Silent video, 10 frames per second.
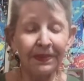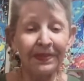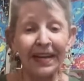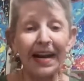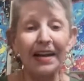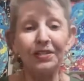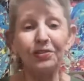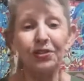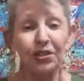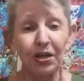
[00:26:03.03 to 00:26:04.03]
that I
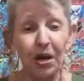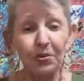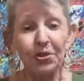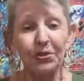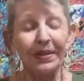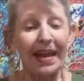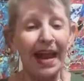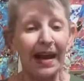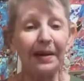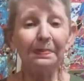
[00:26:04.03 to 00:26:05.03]
used to go to. They
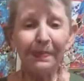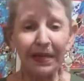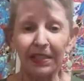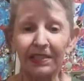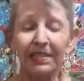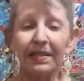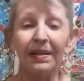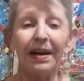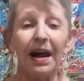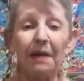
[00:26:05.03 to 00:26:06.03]
had a Ming's
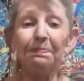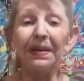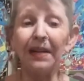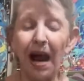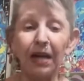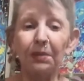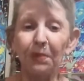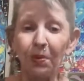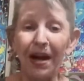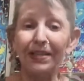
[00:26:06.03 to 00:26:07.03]
up in Ala
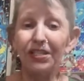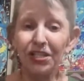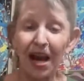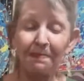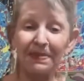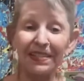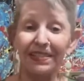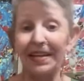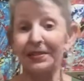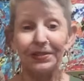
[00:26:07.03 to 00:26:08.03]
Moana Shopping
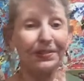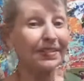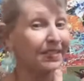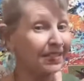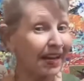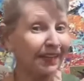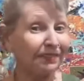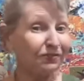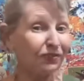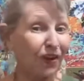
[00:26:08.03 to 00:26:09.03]
Center, the
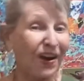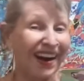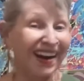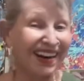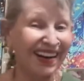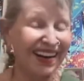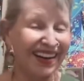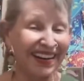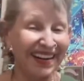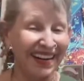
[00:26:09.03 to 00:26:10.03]
second floor. you